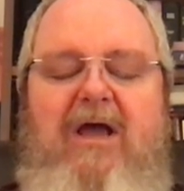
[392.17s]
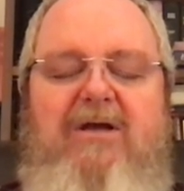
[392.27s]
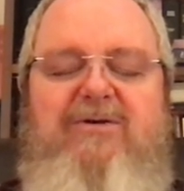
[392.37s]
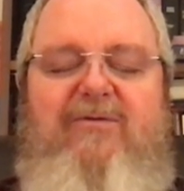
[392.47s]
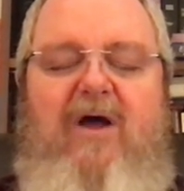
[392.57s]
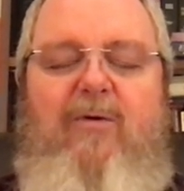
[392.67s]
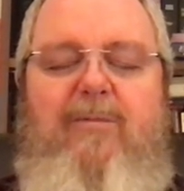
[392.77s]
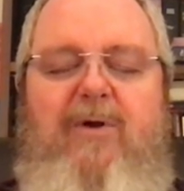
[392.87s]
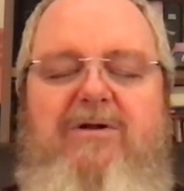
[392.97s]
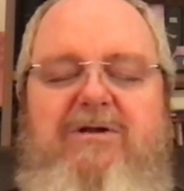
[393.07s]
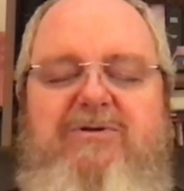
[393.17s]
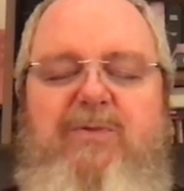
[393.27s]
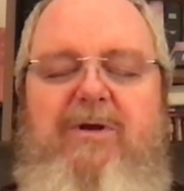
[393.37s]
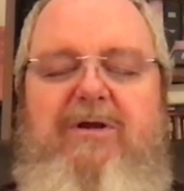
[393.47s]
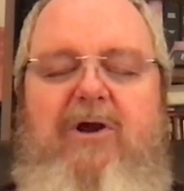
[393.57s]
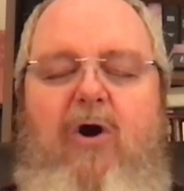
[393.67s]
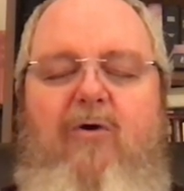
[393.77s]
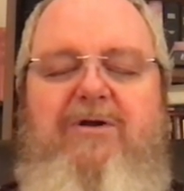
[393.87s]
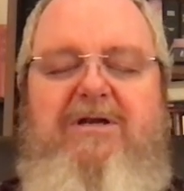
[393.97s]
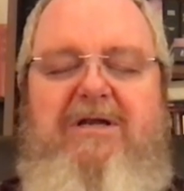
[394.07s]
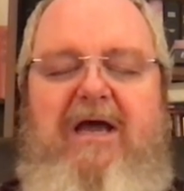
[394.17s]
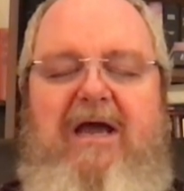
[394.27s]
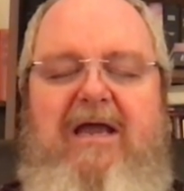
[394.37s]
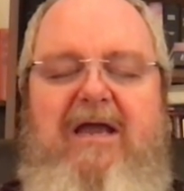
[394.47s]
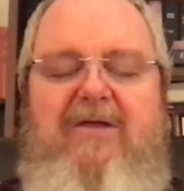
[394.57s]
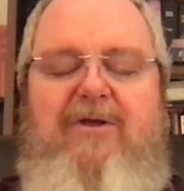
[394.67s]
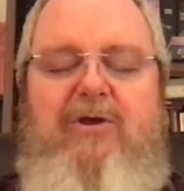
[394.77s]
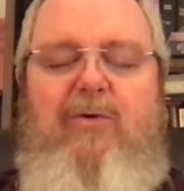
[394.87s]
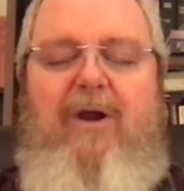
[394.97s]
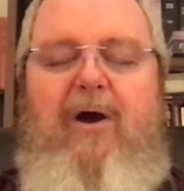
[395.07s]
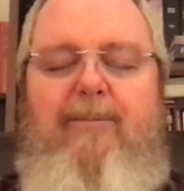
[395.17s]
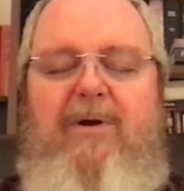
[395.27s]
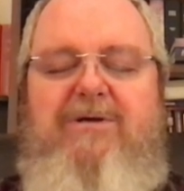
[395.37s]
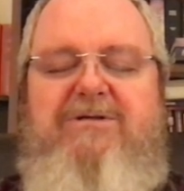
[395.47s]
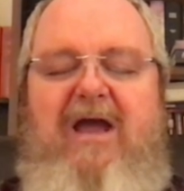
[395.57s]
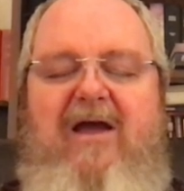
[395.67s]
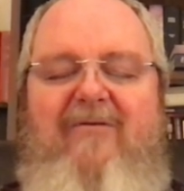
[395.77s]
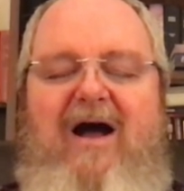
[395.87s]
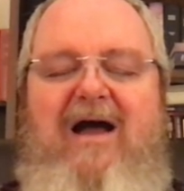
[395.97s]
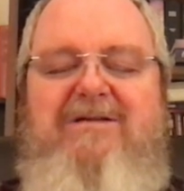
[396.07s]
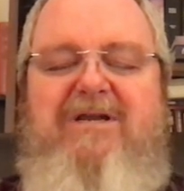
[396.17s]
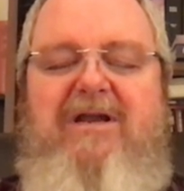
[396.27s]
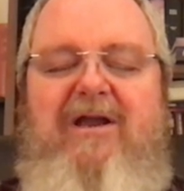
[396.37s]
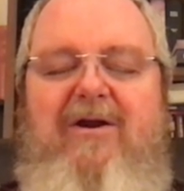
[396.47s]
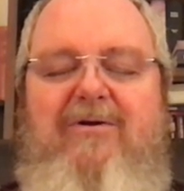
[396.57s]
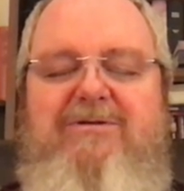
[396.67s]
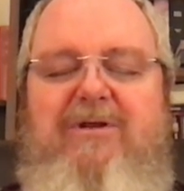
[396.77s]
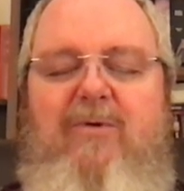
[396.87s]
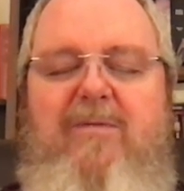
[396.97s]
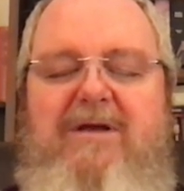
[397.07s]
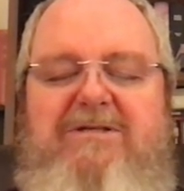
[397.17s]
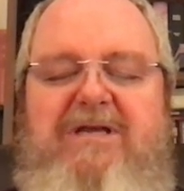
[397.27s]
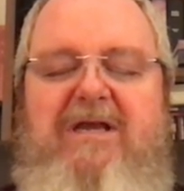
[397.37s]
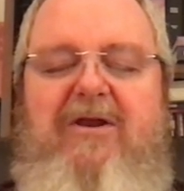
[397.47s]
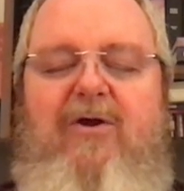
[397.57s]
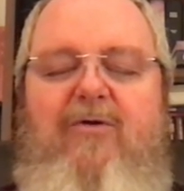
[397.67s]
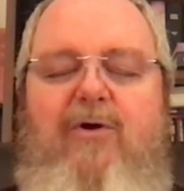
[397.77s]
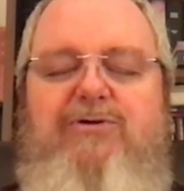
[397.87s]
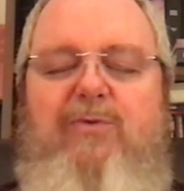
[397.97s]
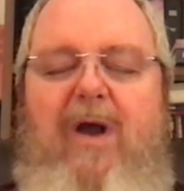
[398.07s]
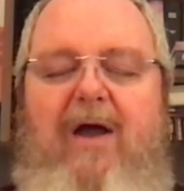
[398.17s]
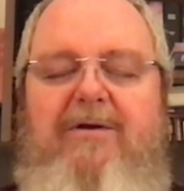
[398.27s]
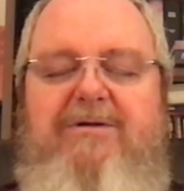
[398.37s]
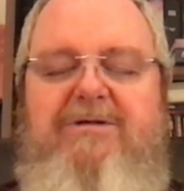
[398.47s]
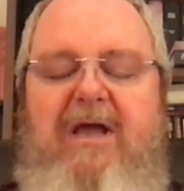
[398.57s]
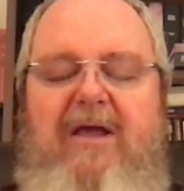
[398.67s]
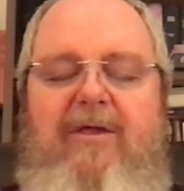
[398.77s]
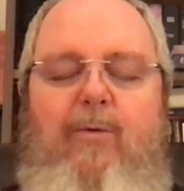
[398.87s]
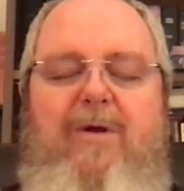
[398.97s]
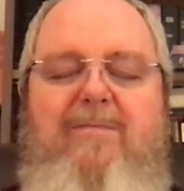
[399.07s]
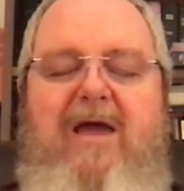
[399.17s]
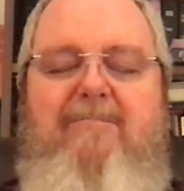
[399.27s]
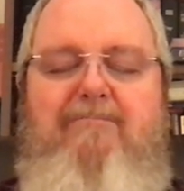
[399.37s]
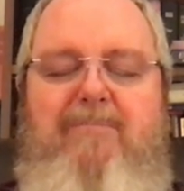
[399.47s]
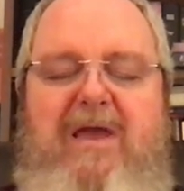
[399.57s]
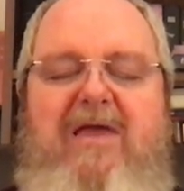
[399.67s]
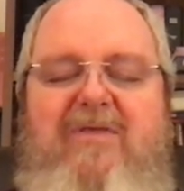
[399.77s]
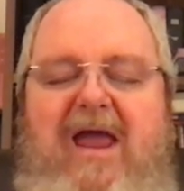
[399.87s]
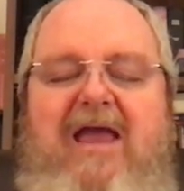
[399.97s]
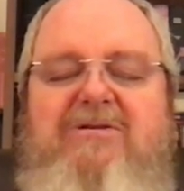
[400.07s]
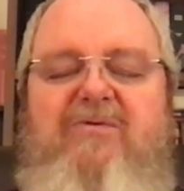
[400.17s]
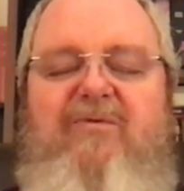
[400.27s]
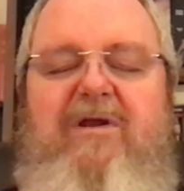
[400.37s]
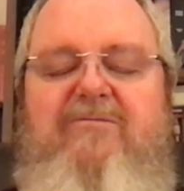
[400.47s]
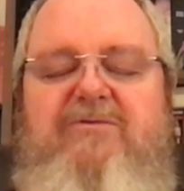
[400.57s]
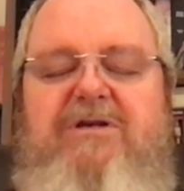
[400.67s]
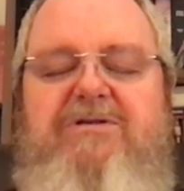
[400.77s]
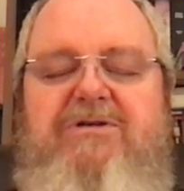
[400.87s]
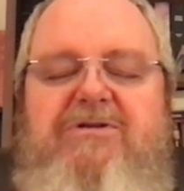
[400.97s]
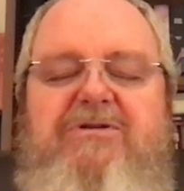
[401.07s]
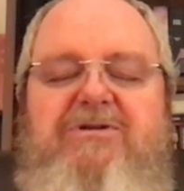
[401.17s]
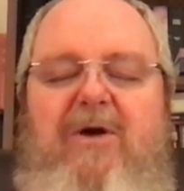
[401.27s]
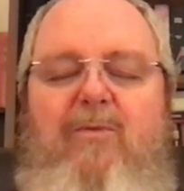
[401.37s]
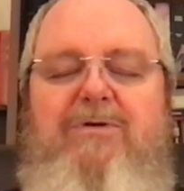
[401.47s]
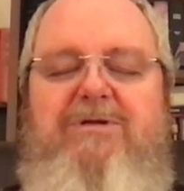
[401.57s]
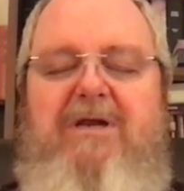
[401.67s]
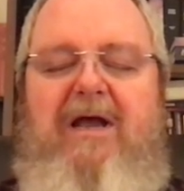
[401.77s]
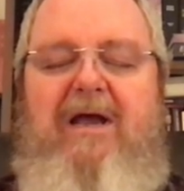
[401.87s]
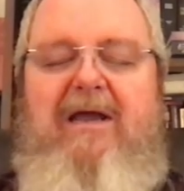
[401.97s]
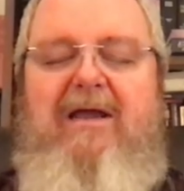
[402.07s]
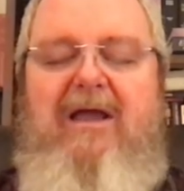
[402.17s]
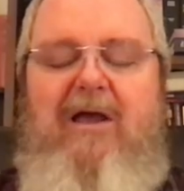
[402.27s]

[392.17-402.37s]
So, Father, we pray that as we go today, that you would help us to have eyes and ears, that we may see and hear those around us, that we may be the hands and feet of Jesus to someone today.